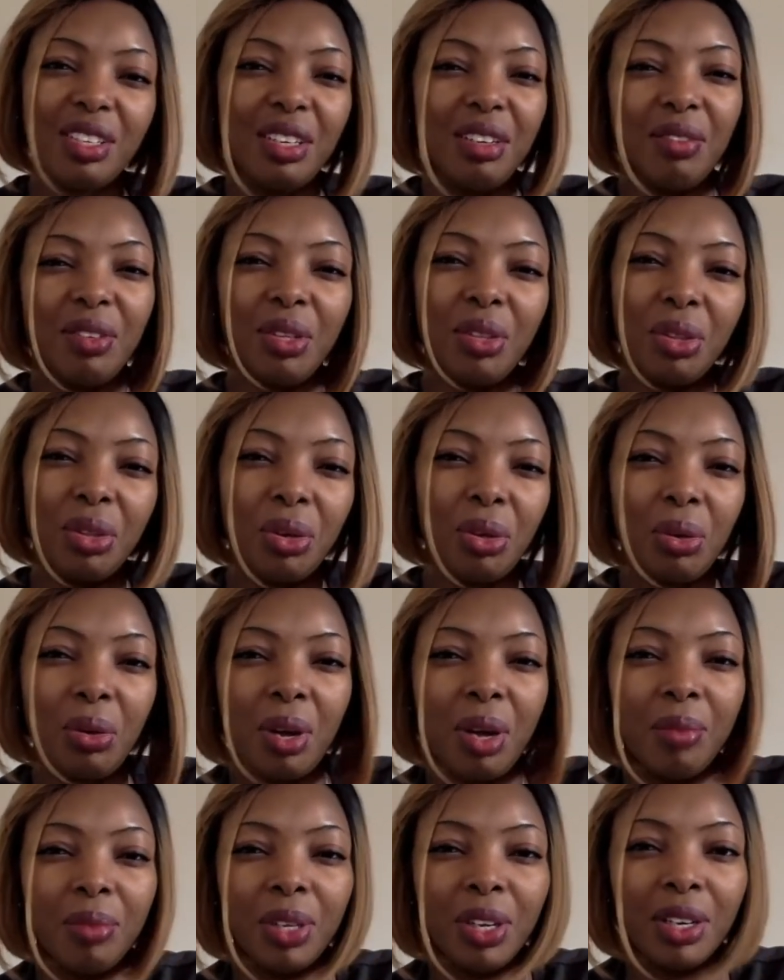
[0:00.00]
Even though
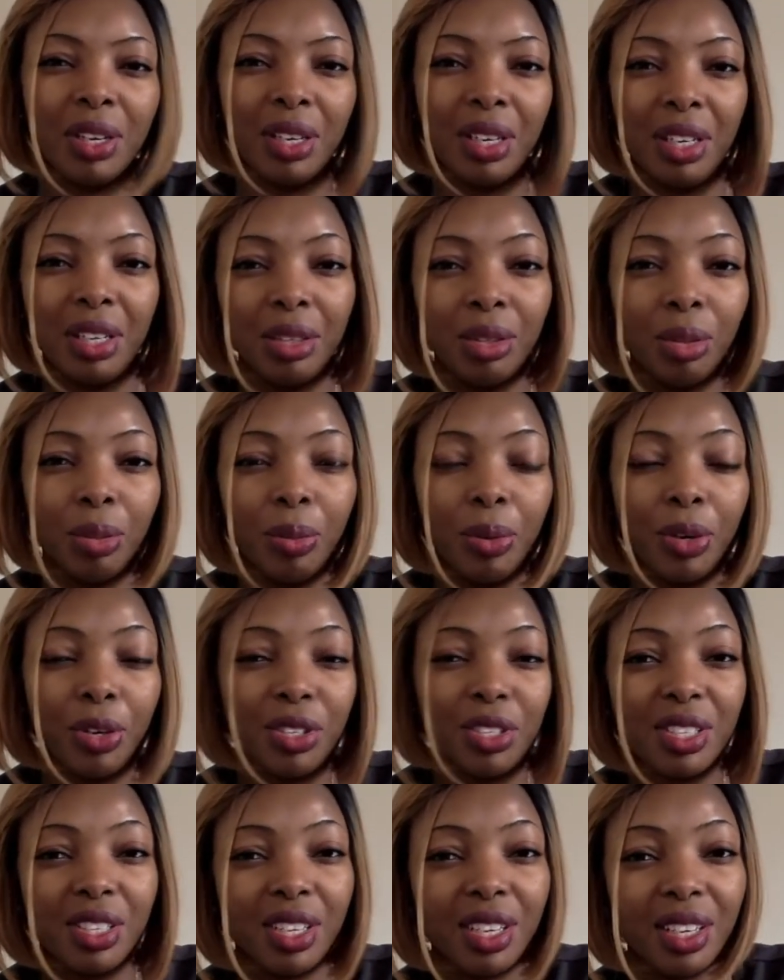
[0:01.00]
I'm not a needle
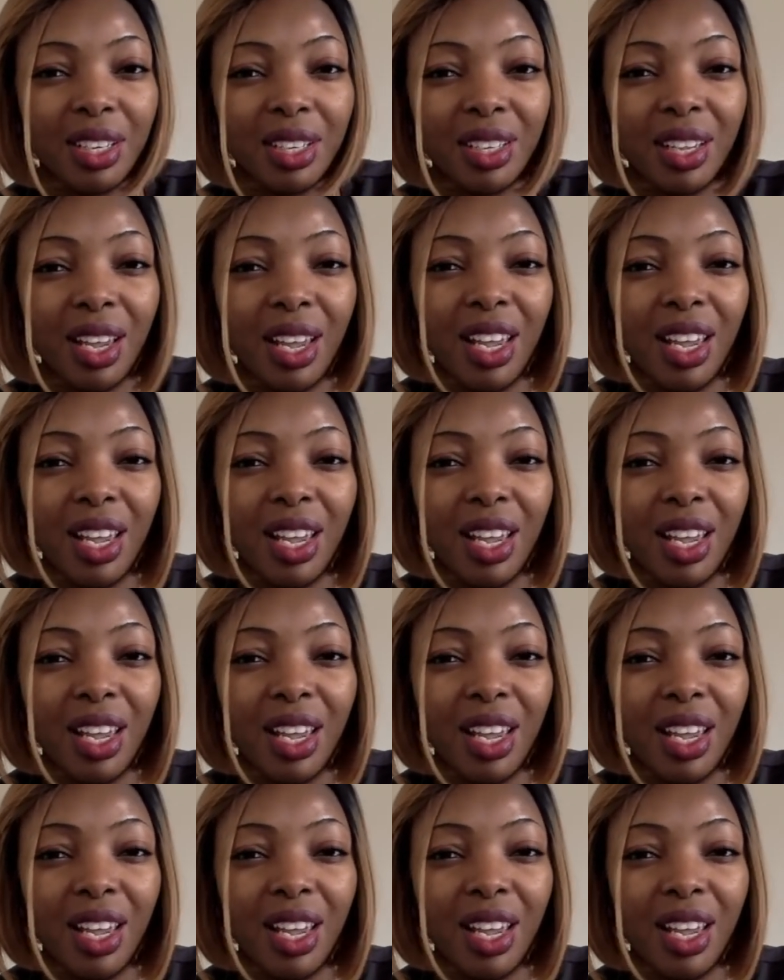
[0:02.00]
person,